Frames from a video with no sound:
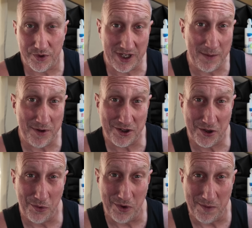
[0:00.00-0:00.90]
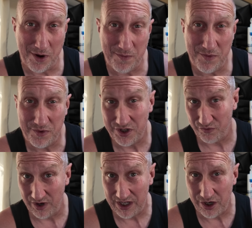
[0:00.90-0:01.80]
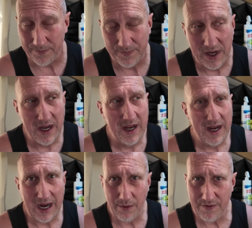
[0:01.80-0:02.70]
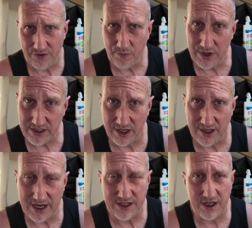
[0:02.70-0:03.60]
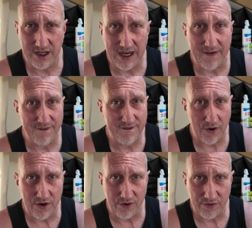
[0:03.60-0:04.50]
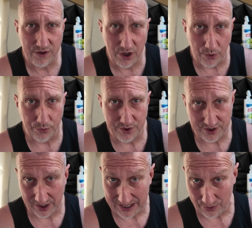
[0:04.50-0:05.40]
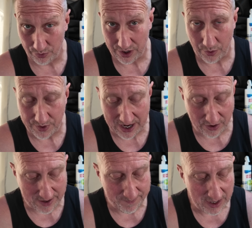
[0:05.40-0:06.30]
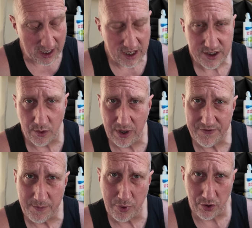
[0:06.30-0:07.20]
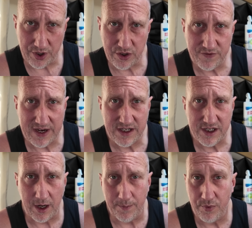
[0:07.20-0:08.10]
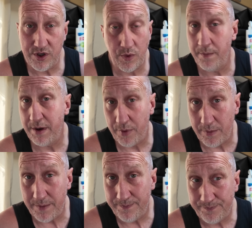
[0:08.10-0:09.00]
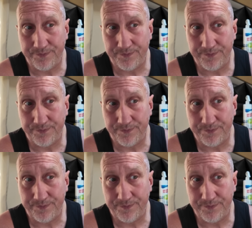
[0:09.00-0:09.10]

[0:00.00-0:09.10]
what's keeping us cool at the moment, which is really good. However, in winter, that is going to get very cold. It's going to let all the cold air in. So we'll have to block those vents up, which won't be a problem